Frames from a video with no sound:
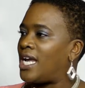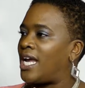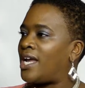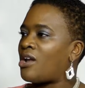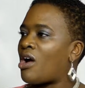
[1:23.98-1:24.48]

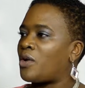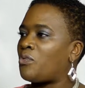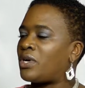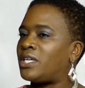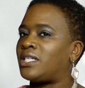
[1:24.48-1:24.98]
And I
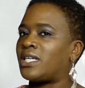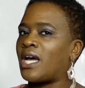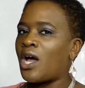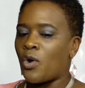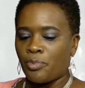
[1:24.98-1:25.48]
wanted to
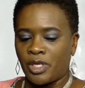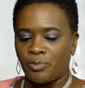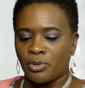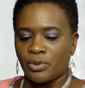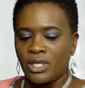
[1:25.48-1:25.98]
help
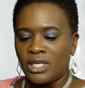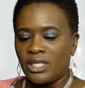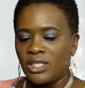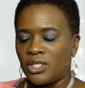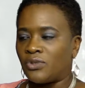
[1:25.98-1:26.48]
people,
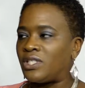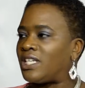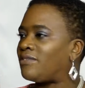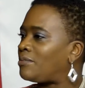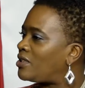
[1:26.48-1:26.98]
to
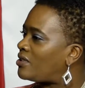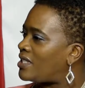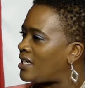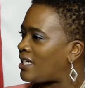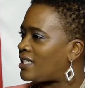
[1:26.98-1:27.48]
give them little
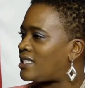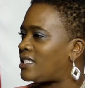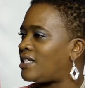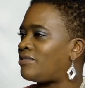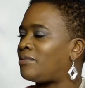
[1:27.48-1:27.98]
nuggets, to
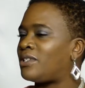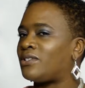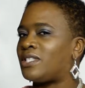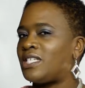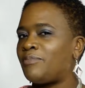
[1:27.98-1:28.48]
give them little
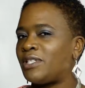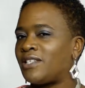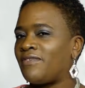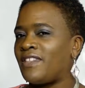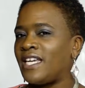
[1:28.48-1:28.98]
snippets
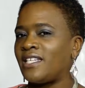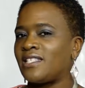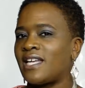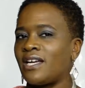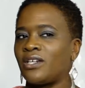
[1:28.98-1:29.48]
of things
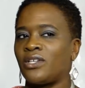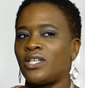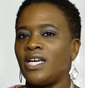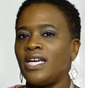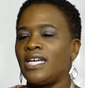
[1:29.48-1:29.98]
that could
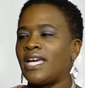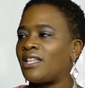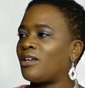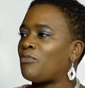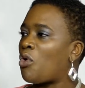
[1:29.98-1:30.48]
get
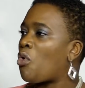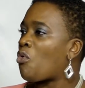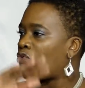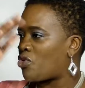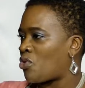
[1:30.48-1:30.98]
them
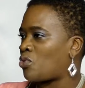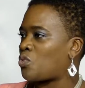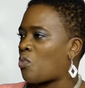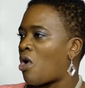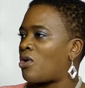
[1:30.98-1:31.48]
over those
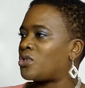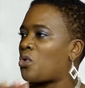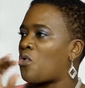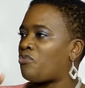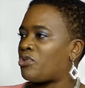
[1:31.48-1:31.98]
walls,
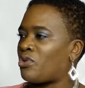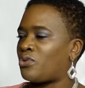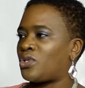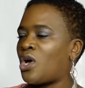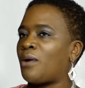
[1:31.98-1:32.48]
over
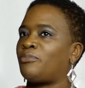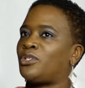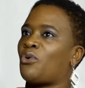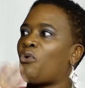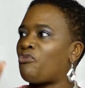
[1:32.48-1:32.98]
those humps,
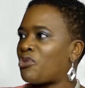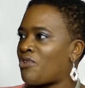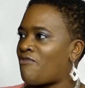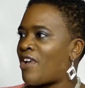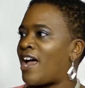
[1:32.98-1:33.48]
over
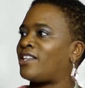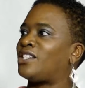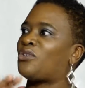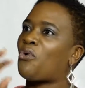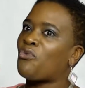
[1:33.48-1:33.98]
the
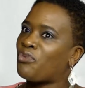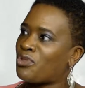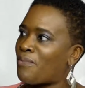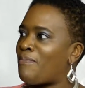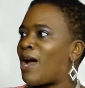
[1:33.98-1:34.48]
valleys, over
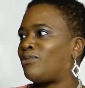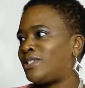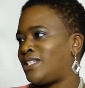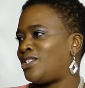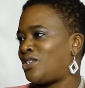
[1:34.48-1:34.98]
the
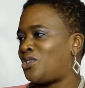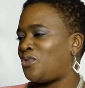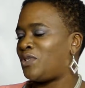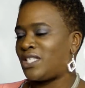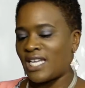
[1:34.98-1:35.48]
mountains, as you
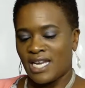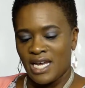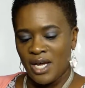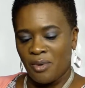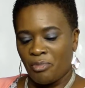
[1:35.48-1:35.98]
would say.
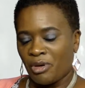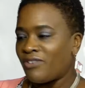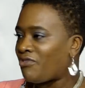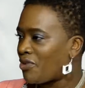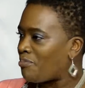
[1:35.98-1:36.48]
But
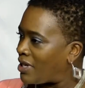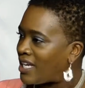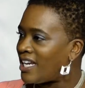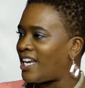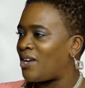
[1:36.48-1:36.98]
for
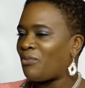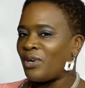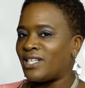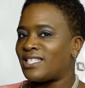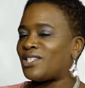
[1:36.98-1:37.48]
me, it
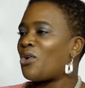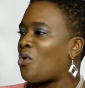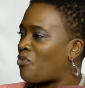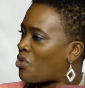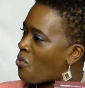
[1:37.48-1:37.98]
was
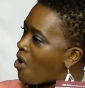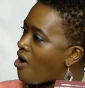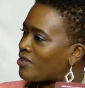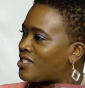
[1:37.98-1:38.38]
over the walls